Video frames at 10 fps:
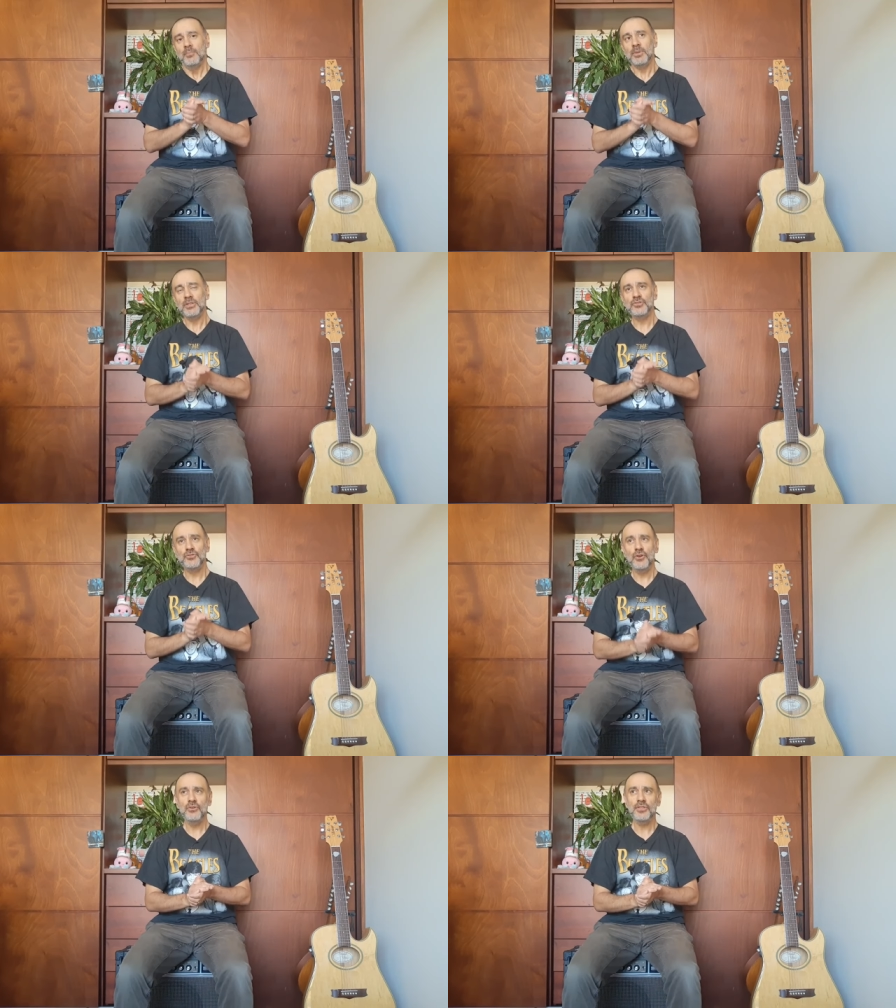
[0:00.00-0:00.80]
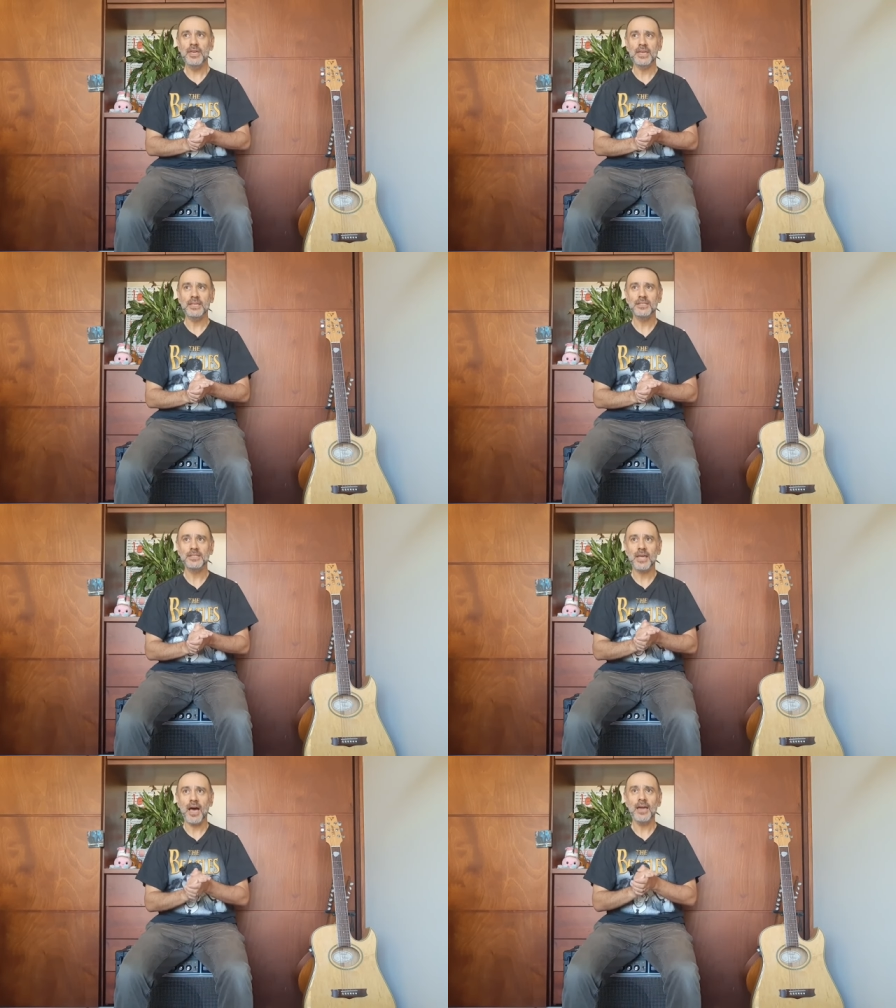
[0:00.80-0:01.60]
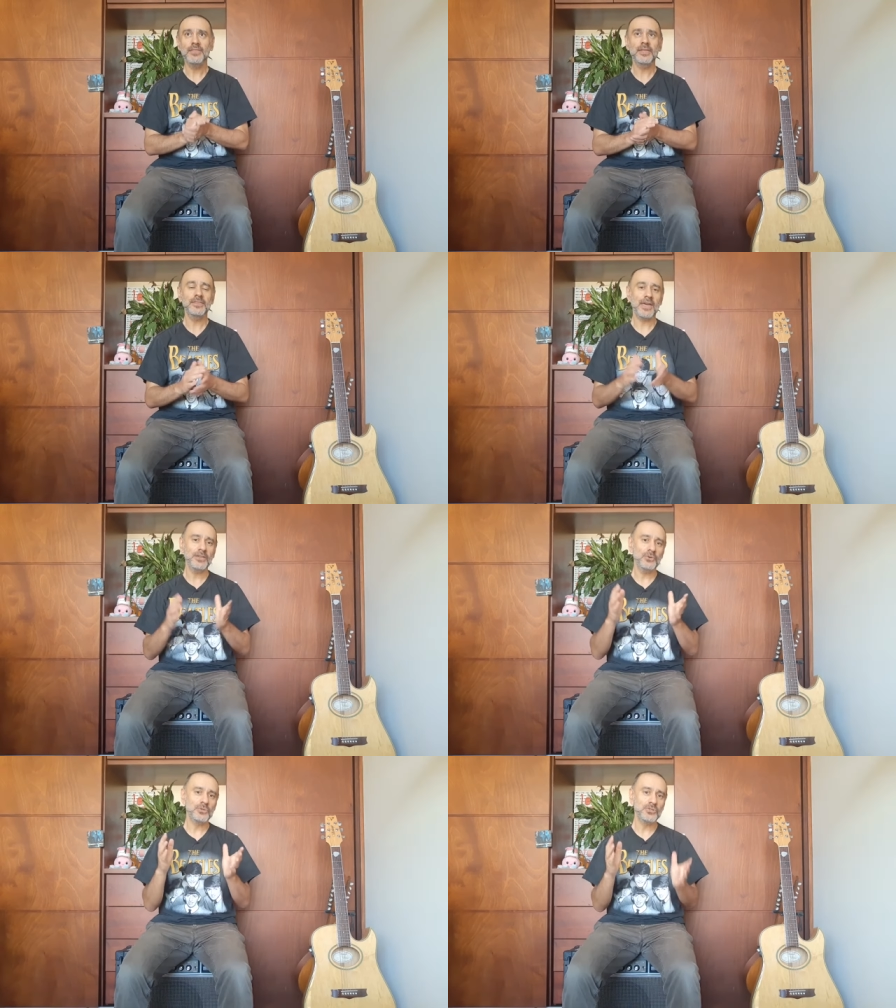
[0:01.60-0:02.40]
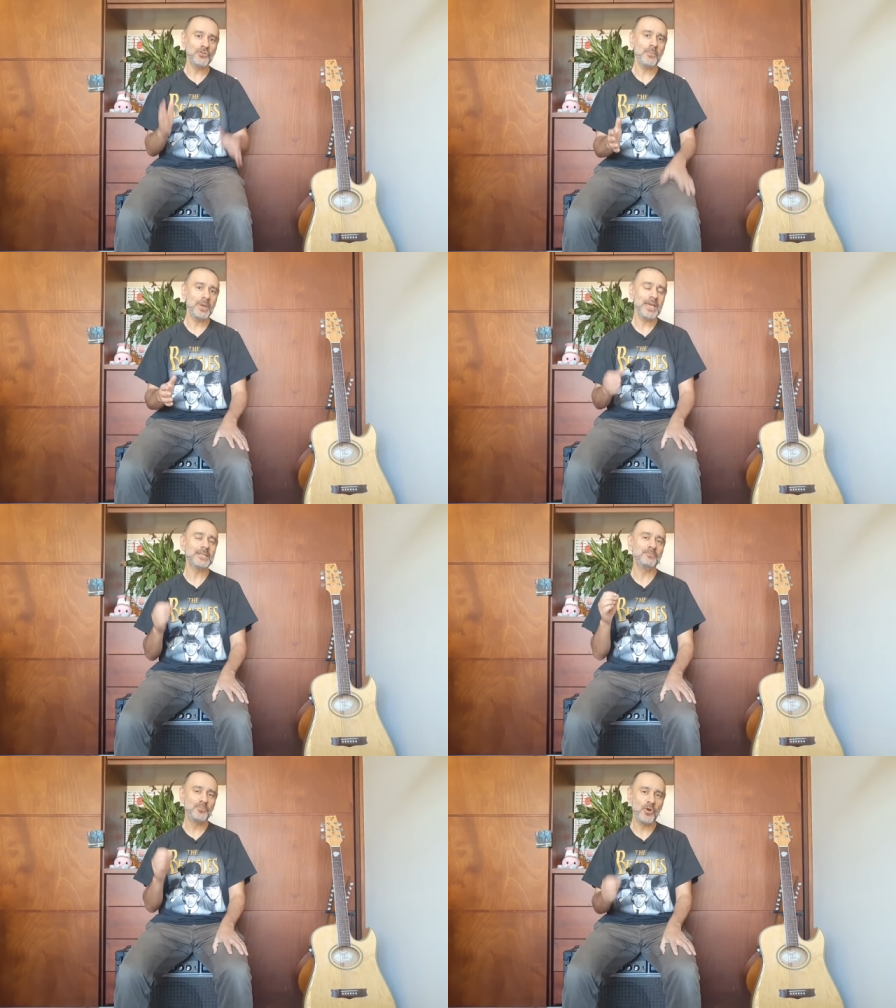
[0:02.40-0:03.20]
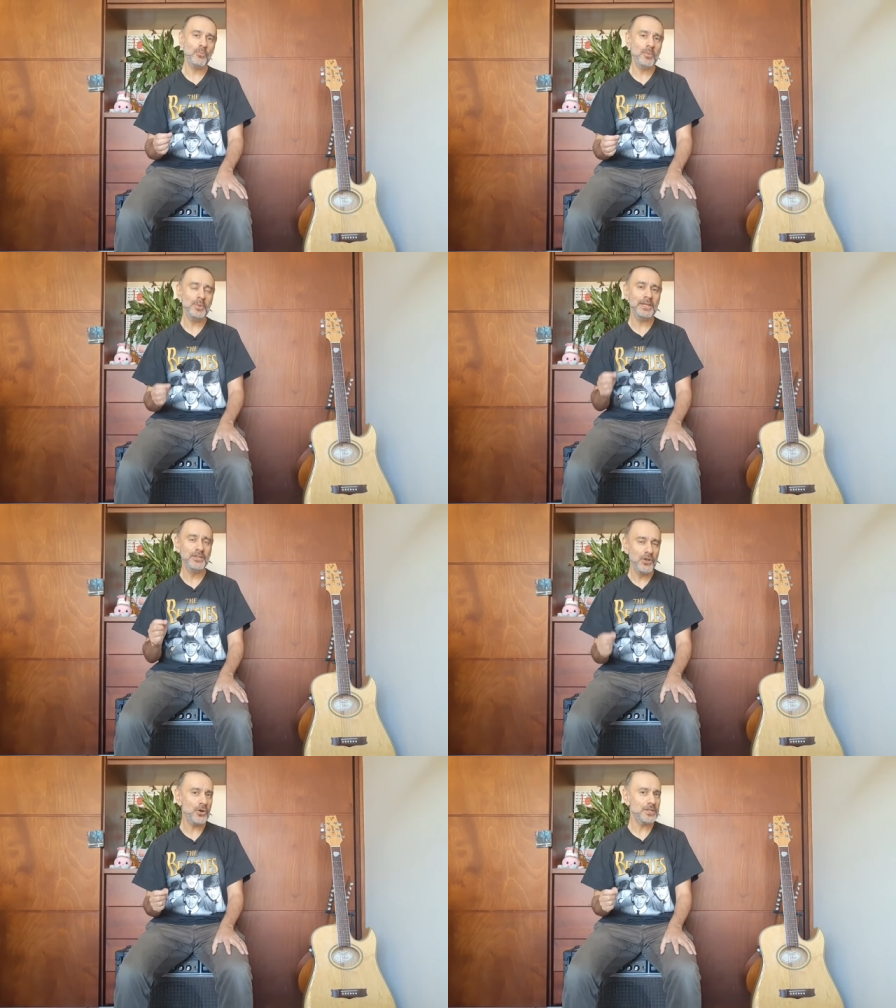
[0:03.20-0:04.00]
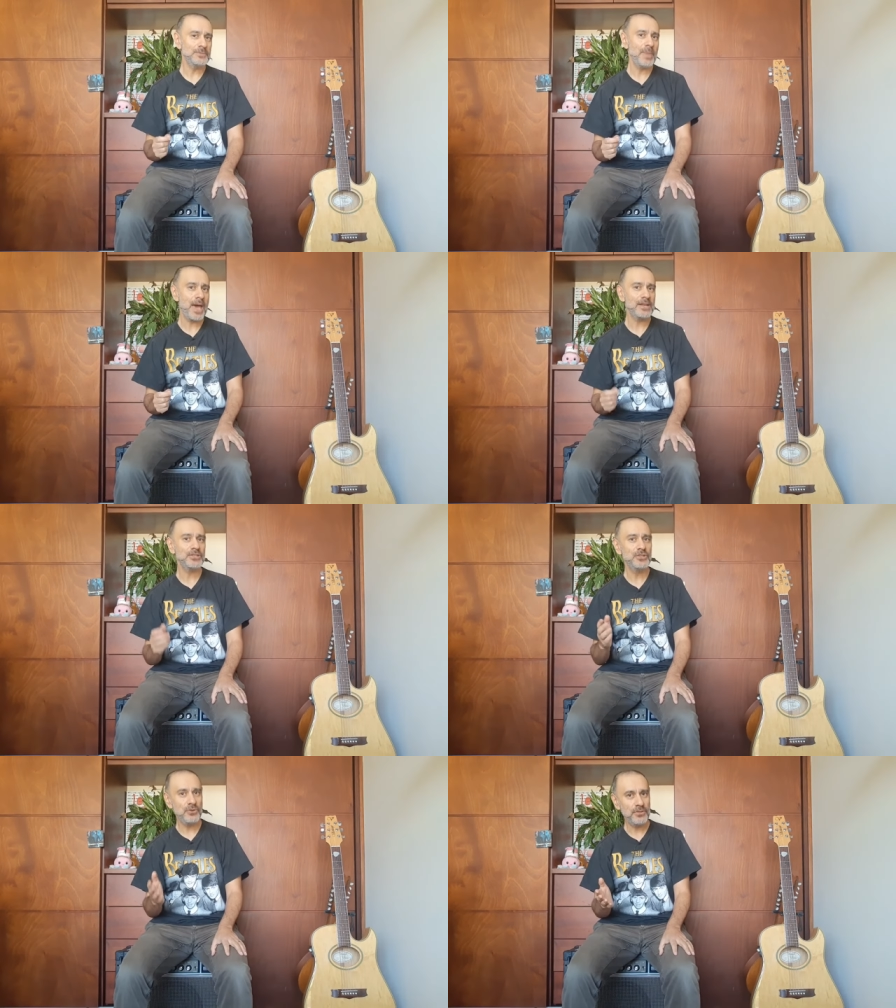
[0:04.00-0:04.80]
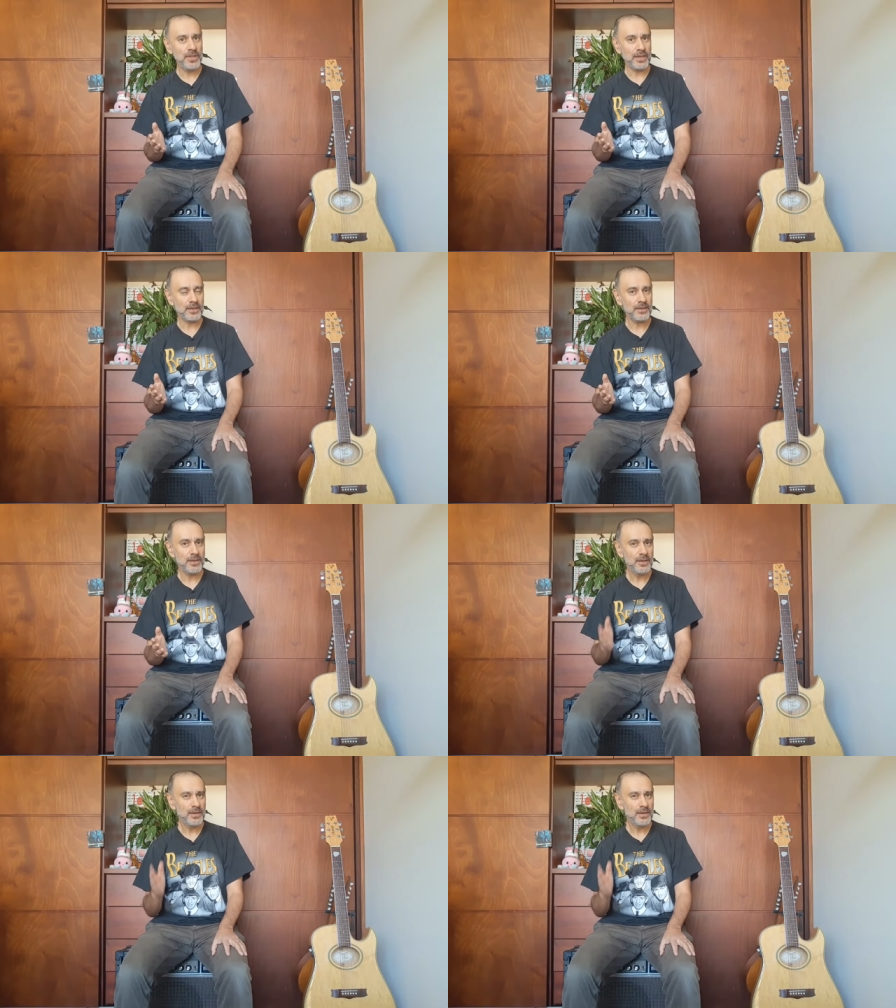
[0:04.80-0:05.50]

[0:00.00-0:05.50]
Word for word: But the truth is, I think that your strumming is probably not as bad as you think.